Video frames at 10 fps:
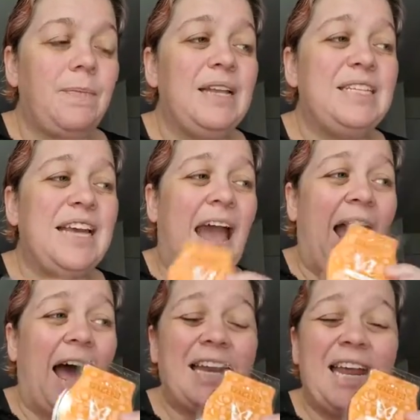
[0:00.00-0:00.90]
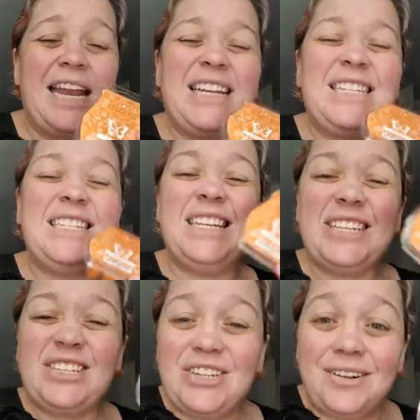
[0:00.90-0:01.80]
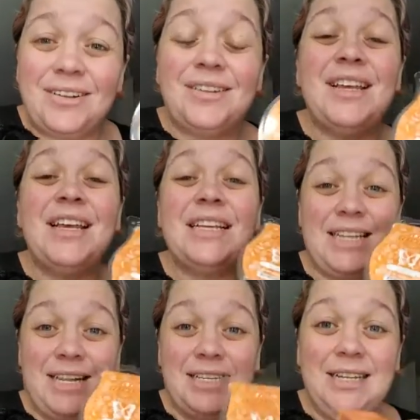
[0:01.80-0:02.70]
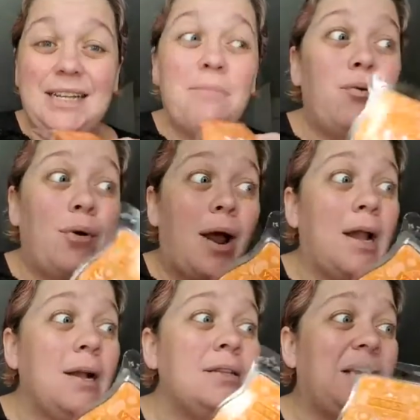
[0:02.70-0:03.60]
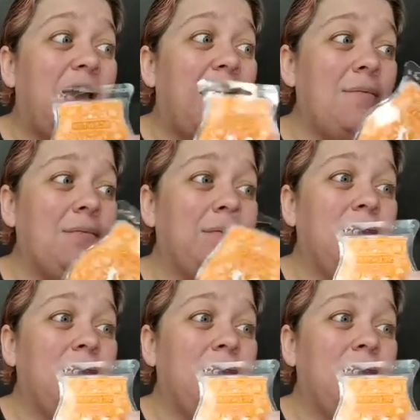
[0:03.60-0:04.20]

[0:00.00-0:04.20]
to add an additional Scentsy Club product, okay?